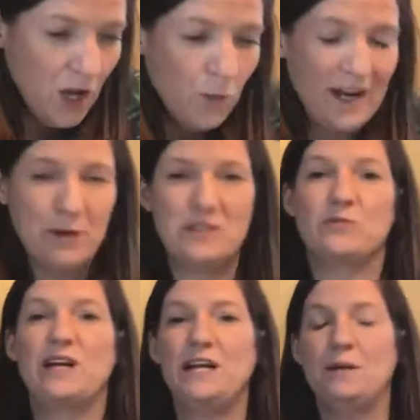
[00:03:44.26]
When I
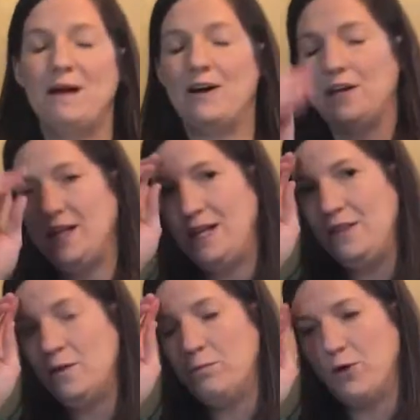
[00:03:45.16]
was reading about it
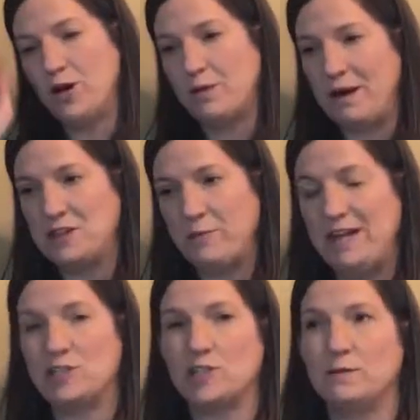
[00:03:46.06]
in the book, about the
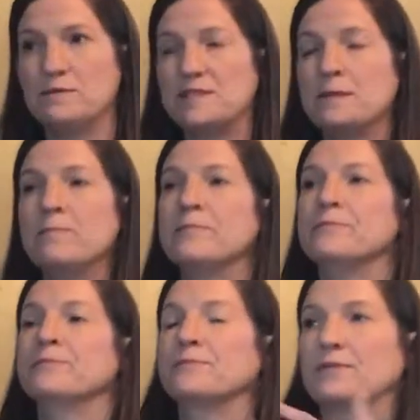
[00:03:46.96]
pendulums,
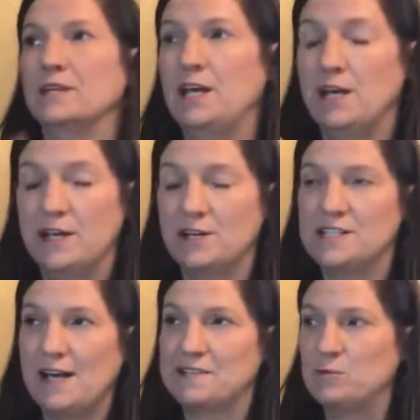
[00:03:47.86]
and in our
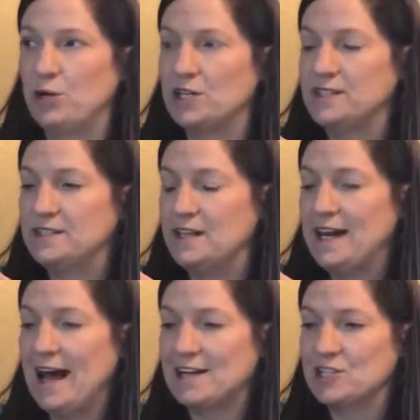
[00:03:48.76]
textbooks,
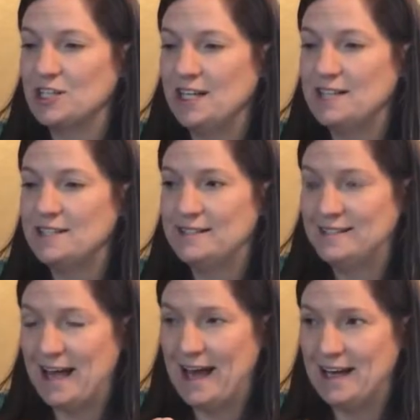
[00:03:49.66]
it actually
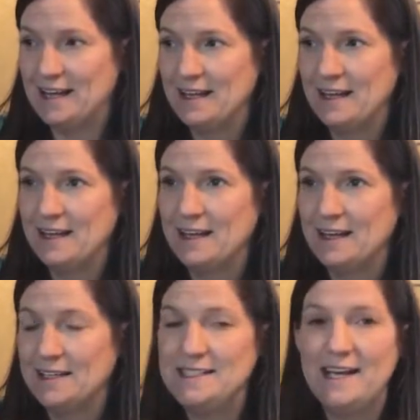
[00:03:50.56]
said
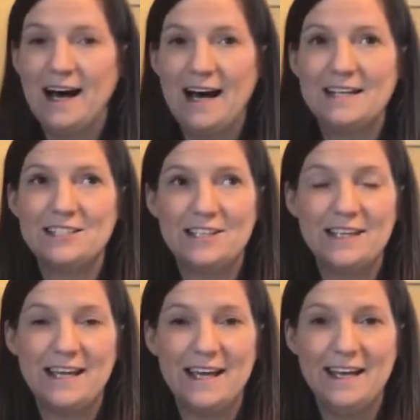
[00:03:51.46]
not to
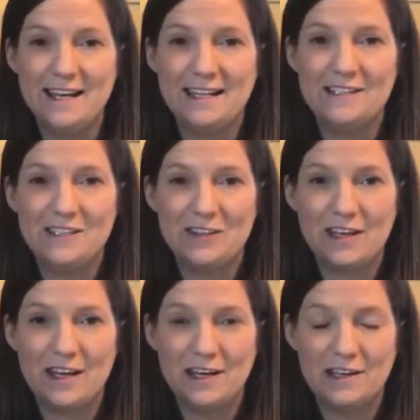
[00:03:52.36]
get into
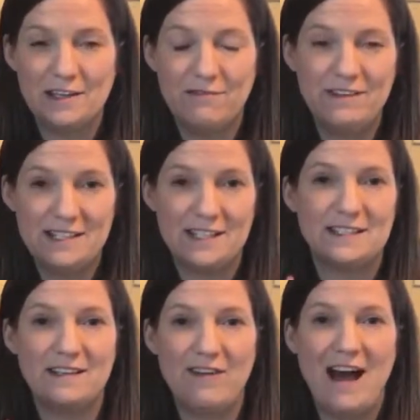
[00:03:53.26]
the
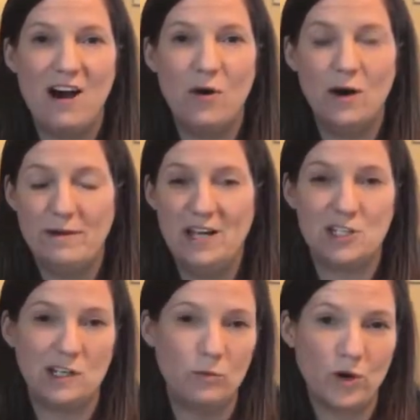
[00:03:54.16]
physics of how a
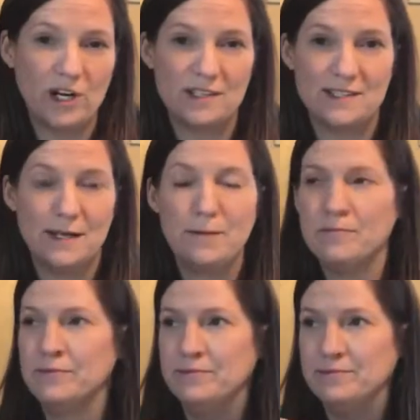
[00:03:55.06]
pendulum works.
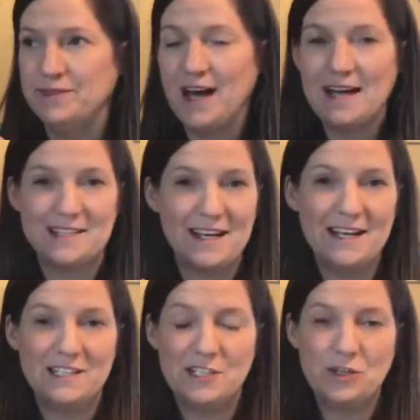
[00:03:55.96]
Not to get
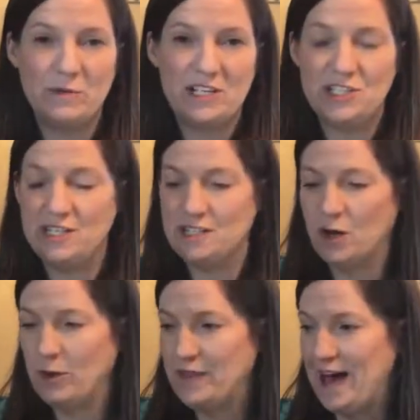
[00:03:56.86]
into too much
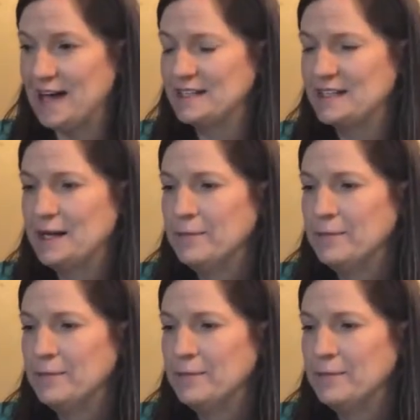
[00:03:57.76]
detail with that.